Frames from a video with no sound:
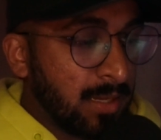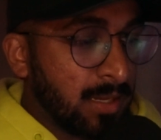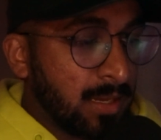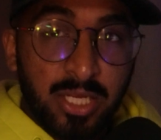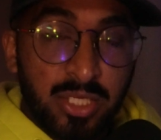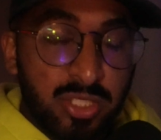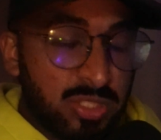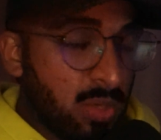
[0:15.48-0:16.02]

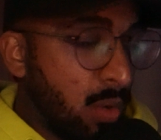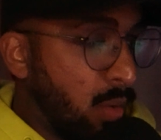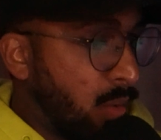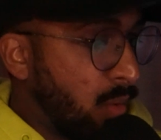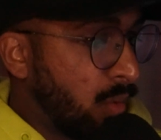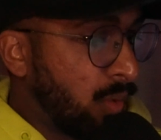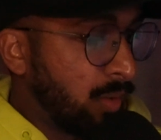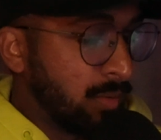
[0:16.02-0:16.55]
change
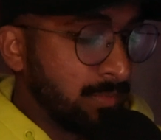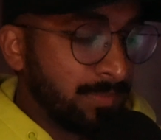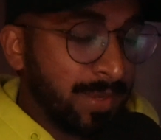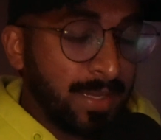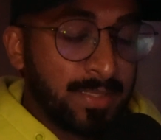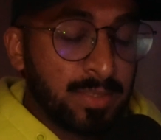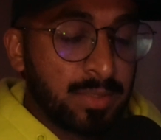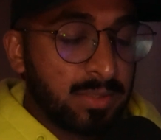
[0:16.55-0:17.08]
or
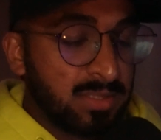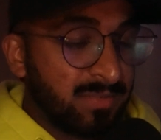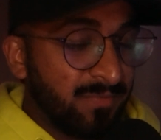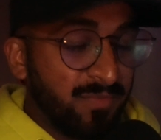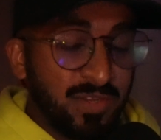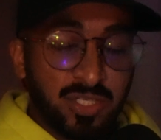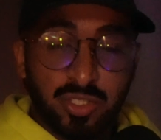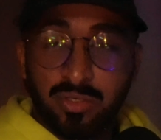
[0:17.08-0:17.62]
a
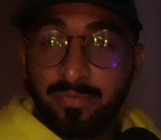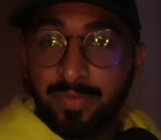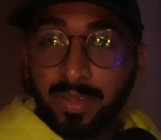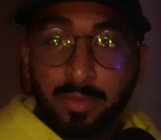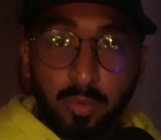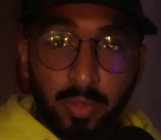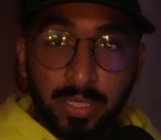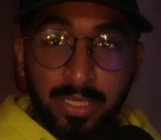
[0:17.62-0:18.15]
division of
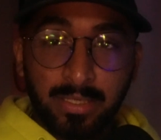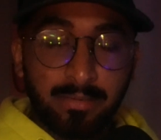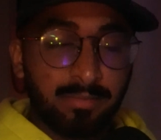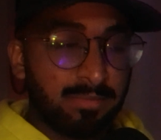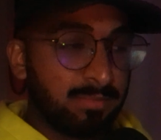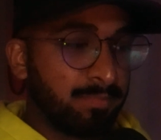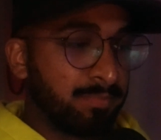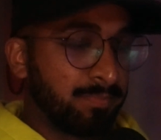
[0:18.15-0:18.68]
equity,
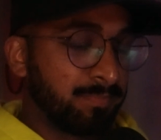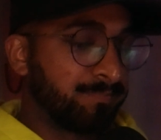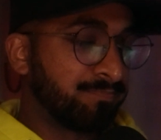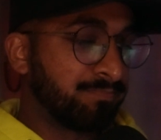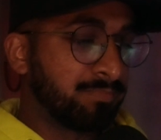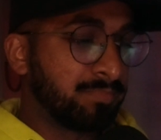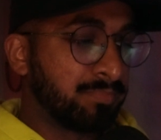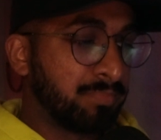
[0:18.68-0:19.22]

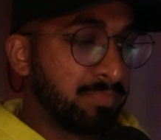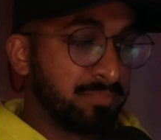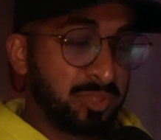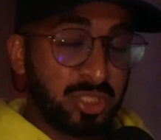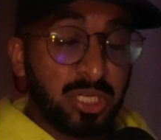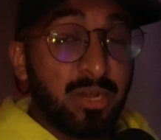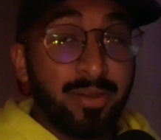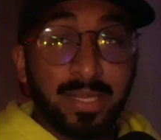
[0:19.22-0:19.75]

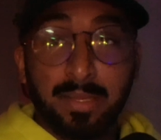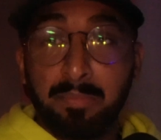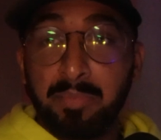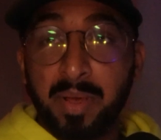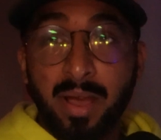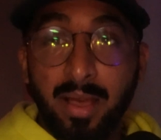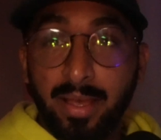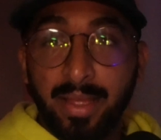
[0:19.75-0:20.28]
sharing the
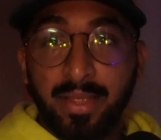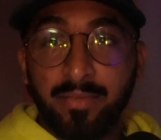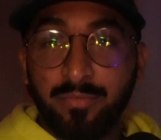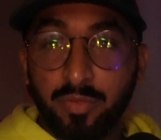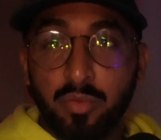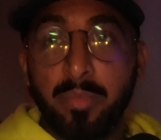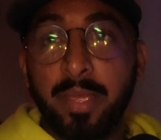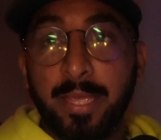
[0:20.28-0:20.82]
pie,
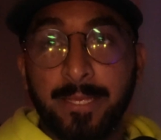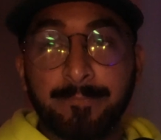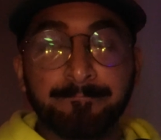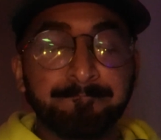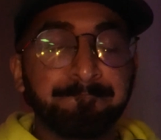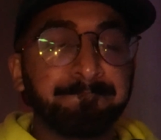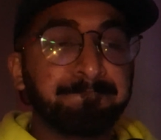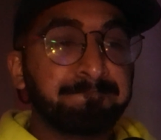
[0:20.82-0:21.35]
if you may.
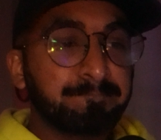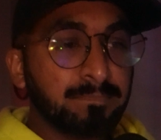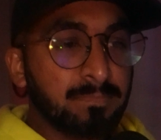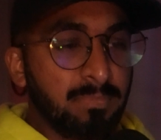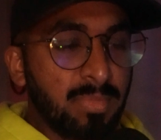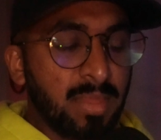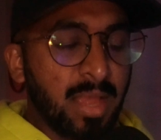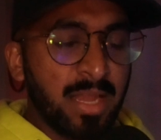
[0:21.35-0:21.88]

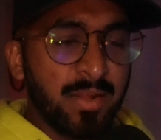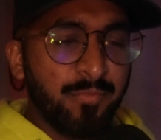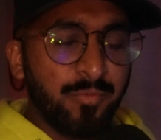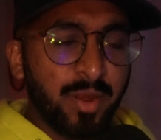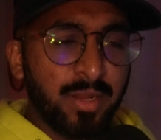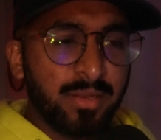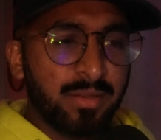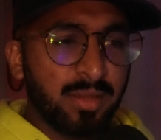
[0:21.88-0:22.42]
And I've
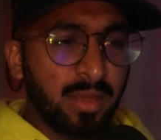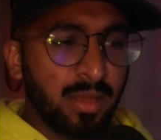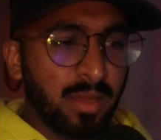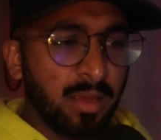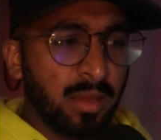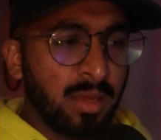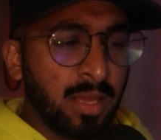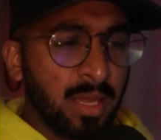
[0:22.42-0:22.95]
read
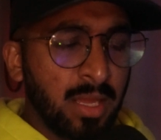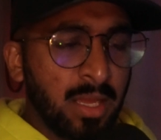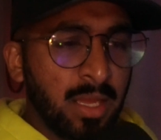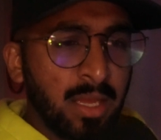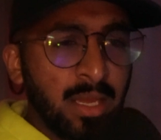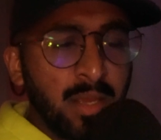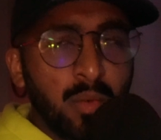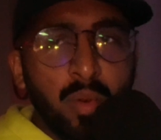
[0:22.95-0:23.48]

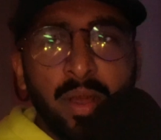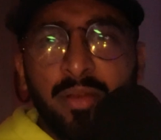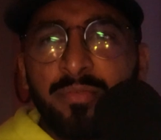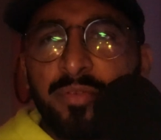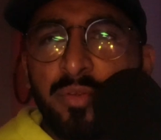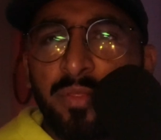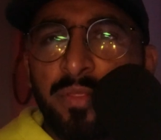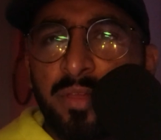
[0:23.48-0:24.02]
quite a
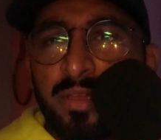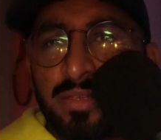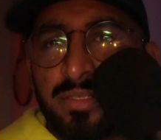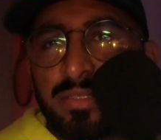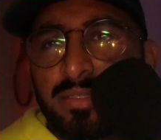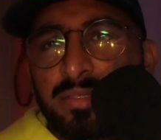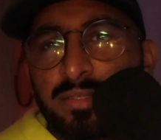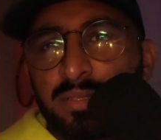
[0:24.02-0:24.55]
few
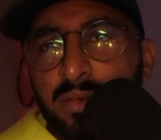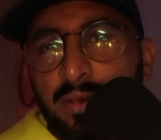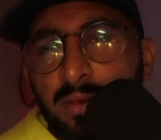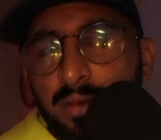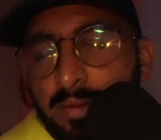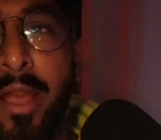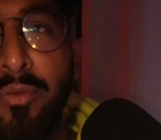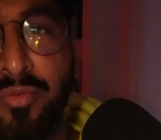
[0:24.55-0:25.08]
things
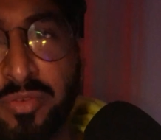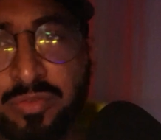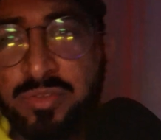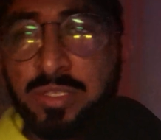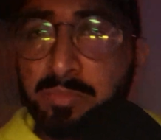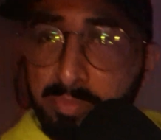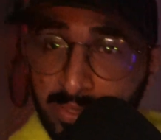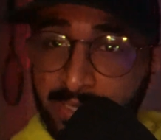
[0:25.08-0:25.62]
how to
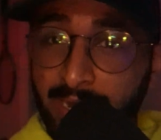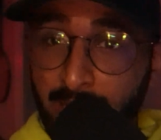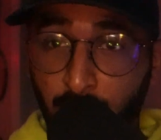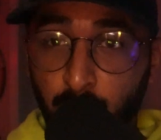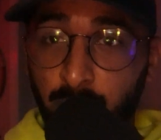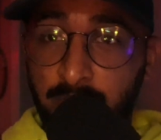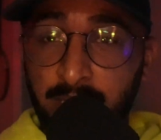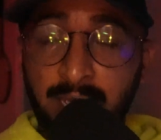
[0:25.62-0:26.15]
split
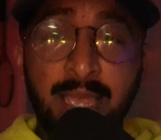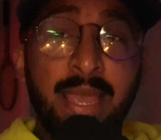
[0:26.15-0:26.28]
equity.